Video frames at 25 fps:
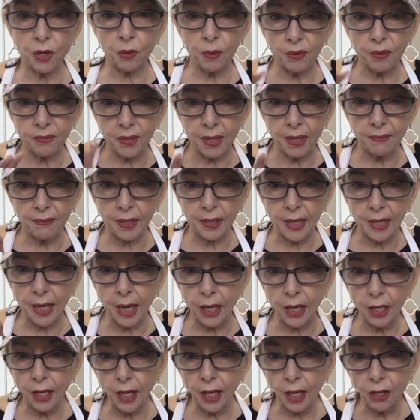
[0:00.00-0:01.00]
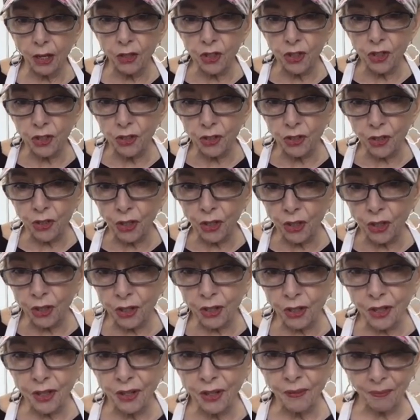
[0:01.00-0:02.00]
We've given it a little stir,